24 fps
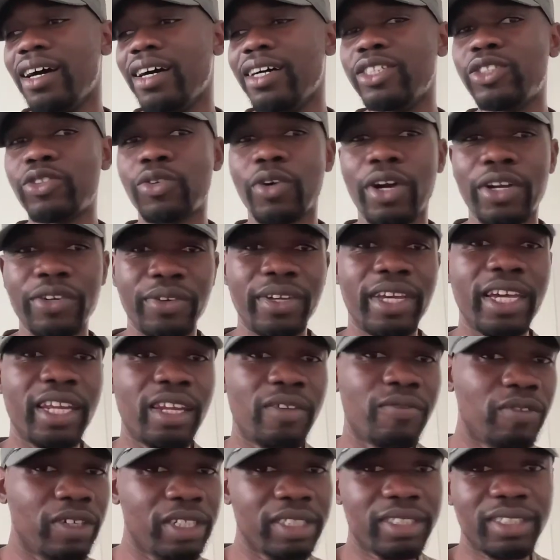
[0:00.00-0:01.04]
trying to get the
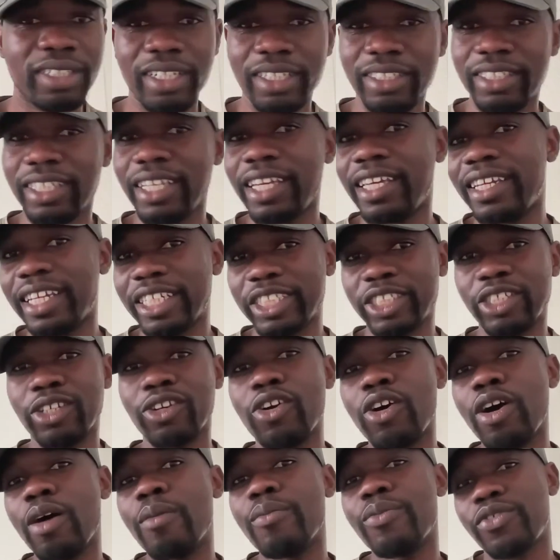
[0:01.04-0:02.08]
visas, and it doesn't
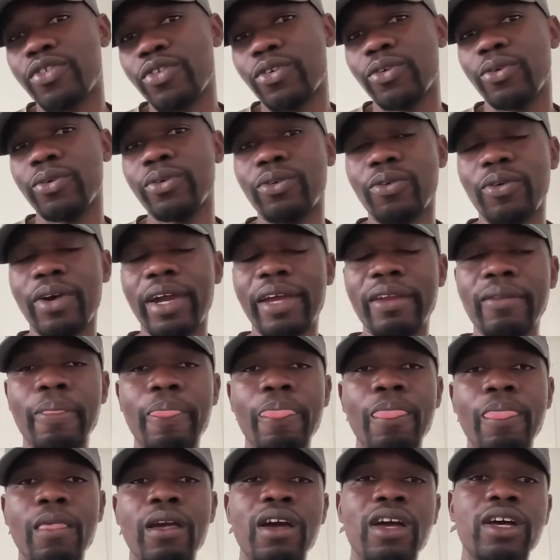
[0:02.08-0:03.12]
come through, right?
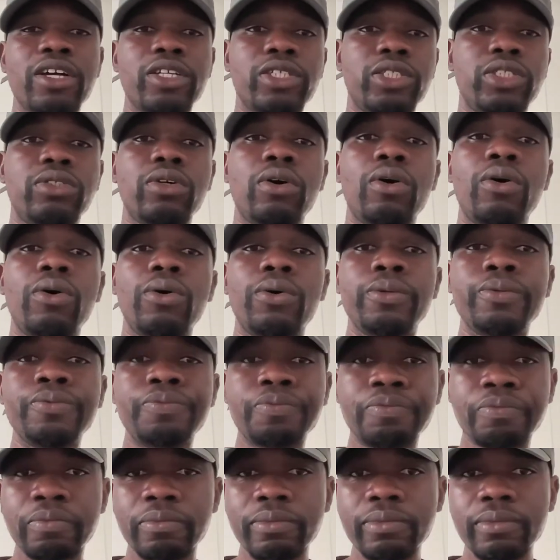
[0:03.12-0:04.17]
So
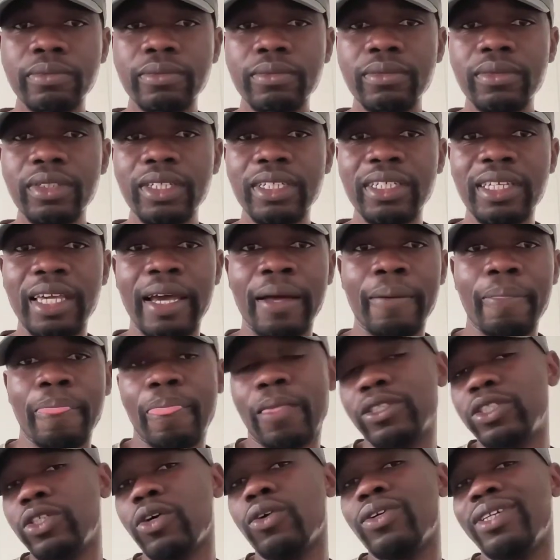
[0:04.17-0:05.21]
yeah,
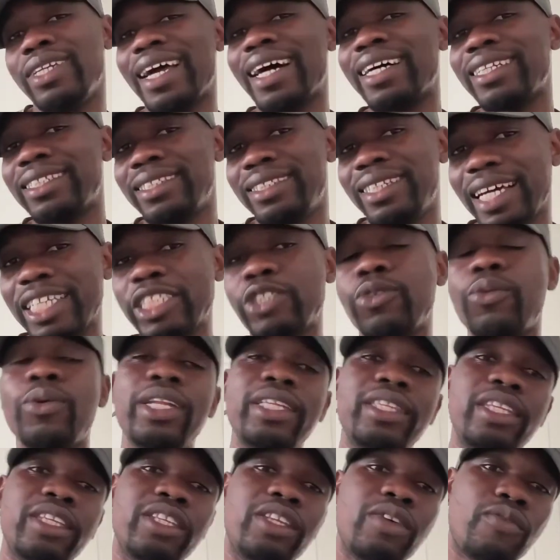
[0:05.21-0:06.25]
so that's really
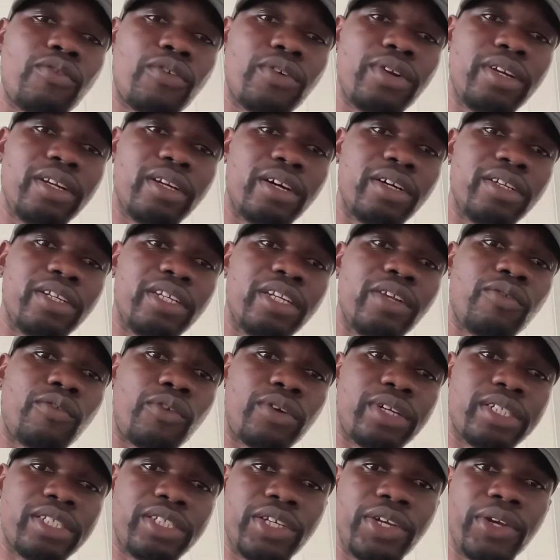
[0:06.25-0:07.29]
the
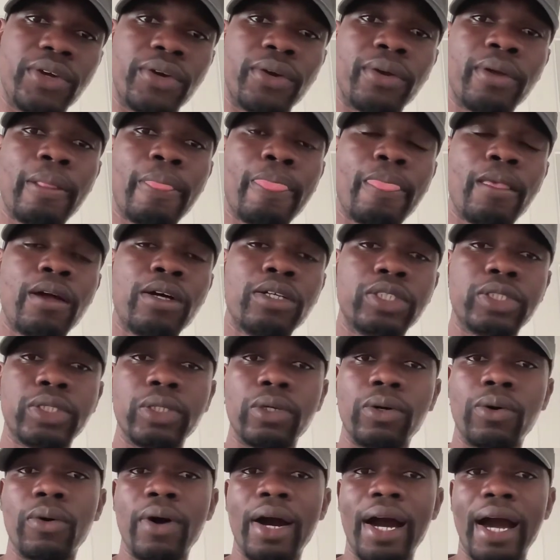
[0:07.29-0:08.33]
difference here.
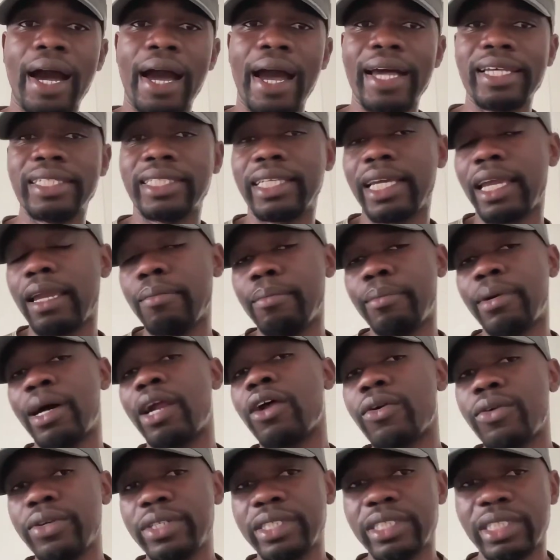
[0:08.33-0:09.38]
So as I
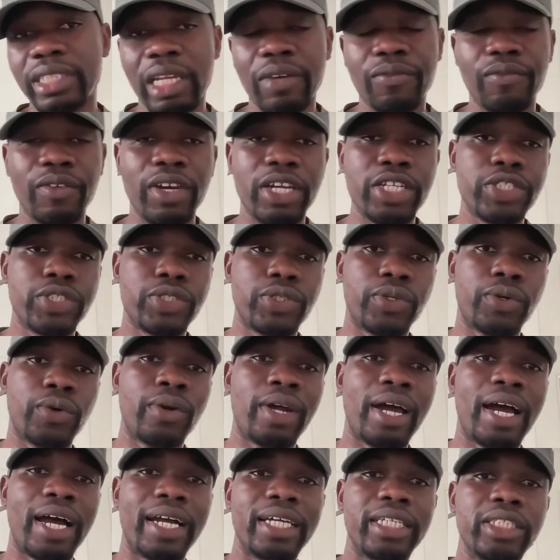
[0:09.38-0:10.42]
embark on this adventure,
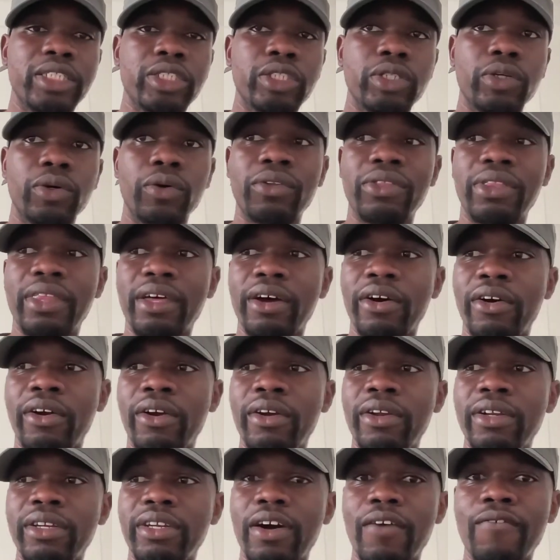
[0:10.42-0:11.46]
I know there
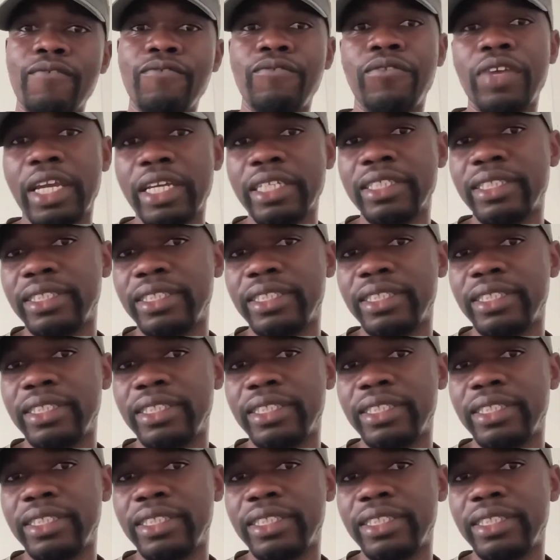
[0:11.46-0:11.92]
are things